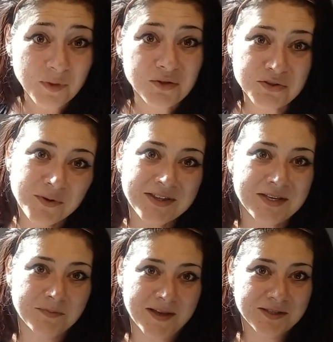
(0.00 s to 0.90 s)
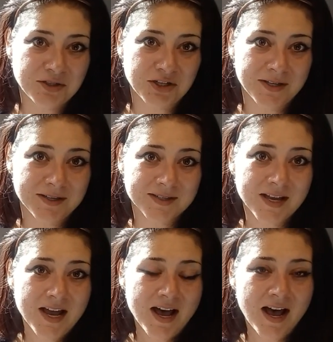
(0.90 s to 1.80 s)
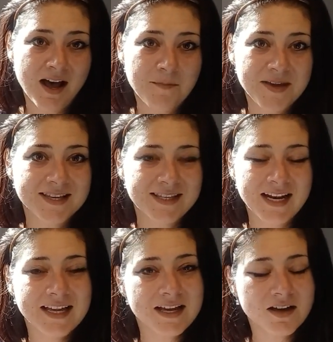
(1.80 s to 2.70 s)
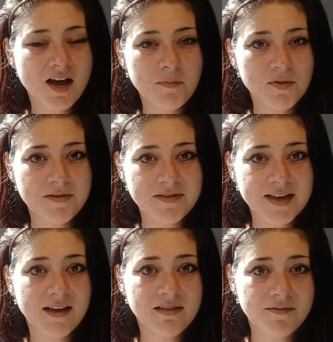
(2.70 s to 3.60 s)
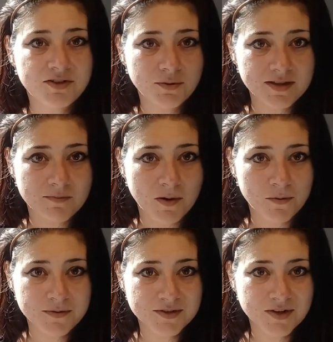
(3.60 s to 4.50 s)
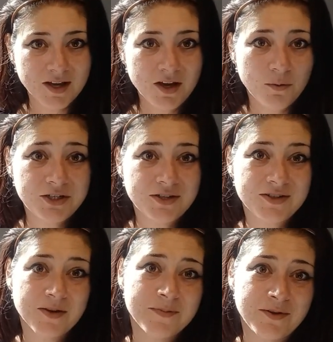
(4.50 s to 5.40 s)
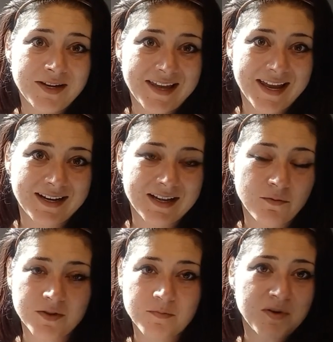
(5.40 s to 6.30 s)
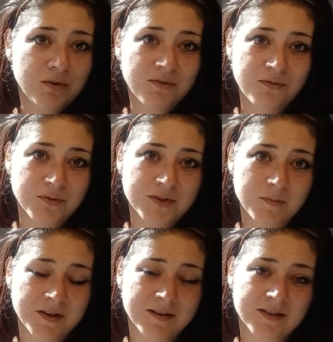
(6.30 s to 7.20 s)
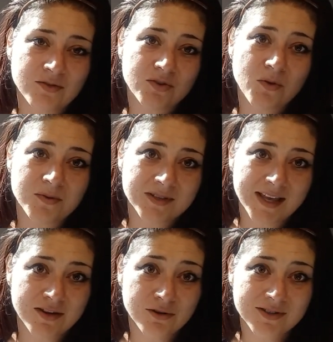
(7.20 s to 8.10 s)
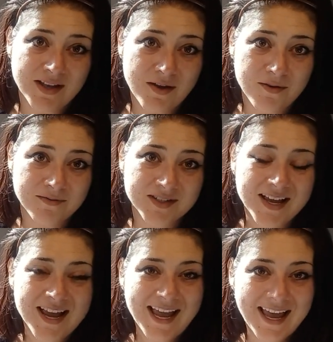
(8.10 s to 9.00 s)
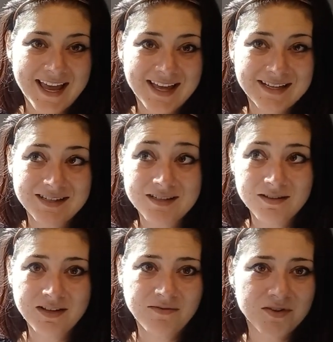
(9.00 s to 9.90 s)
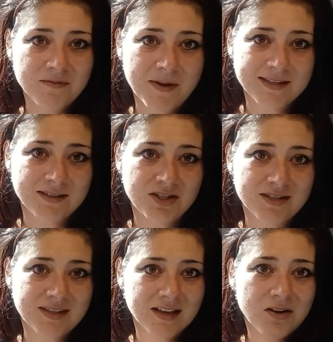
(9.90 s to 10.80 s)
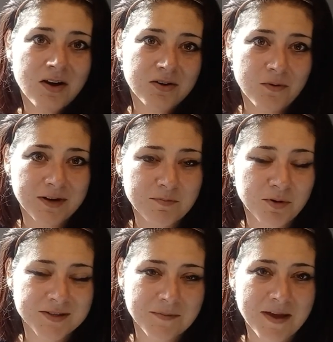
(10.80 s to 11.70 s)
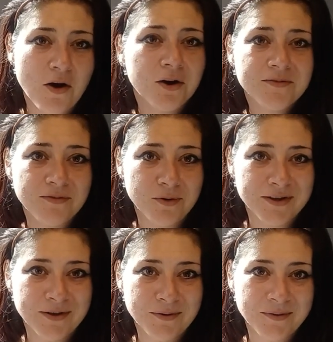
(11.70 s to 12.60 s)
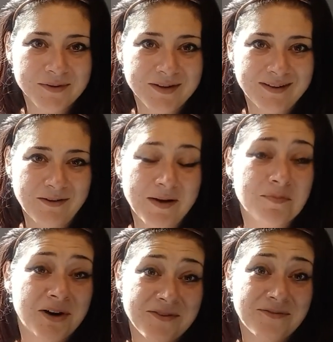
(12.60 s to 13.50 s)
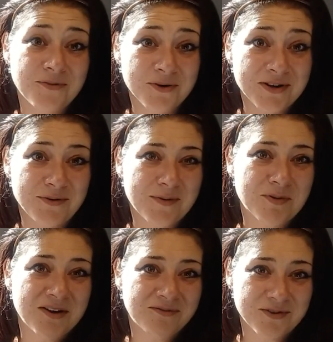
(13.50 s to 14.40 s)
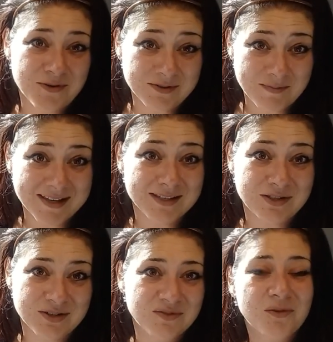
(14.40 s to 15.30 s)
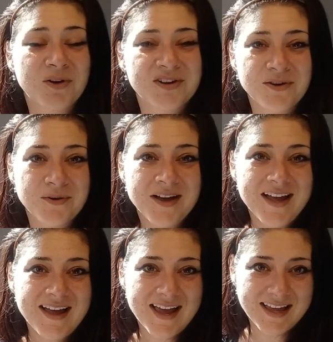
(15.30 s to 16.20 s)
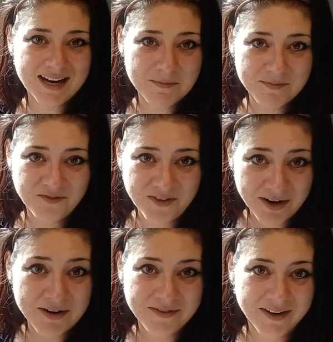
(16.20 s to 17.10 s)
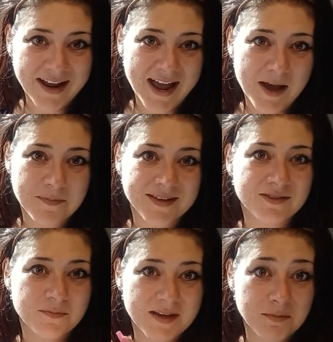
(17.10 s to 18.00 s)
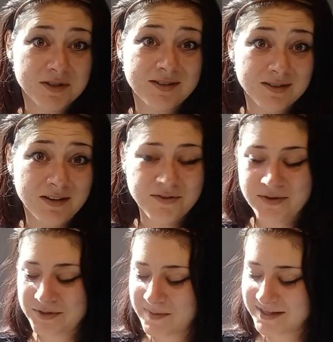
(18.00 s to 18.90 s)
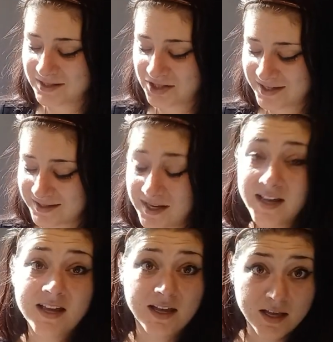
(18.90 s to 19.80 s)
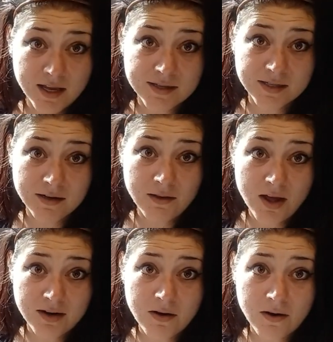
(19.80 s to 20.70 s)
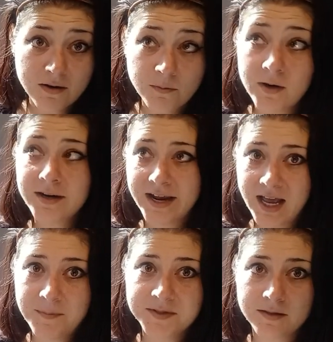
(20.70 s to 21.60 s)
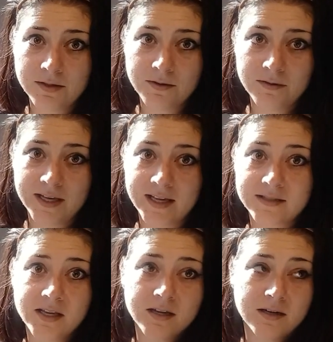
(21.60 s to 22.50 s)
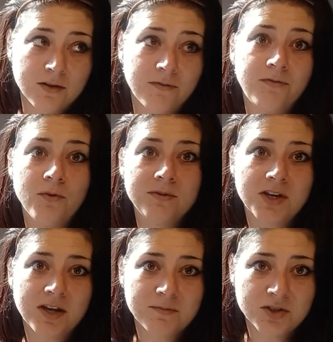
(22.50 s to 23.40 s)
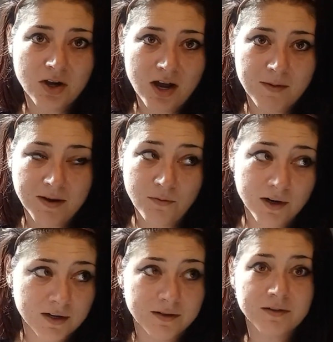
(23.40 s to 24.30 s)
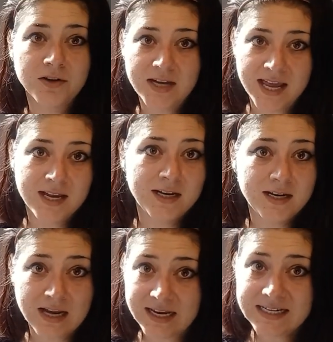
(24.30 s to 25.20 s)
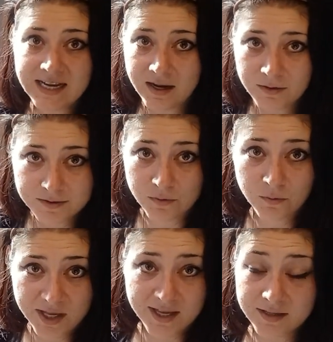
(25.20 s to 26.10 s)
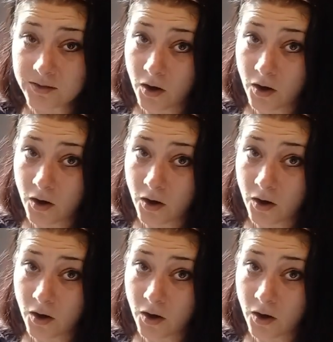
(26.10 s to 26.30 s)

doing these messages. Um, because then I can couple the thing I love doing the most, which is communicating with beautiful spirits and souls like yourselves, and deliver the messages that God already puts on my heart for you. You know, I pray for you. I pray for those messages for you. And I'm very, very happy to be able to deliver those messages. Is it a lot of hard work? Absolutely. It's like another full-time job. I work good eighty, ninety hours a week. It's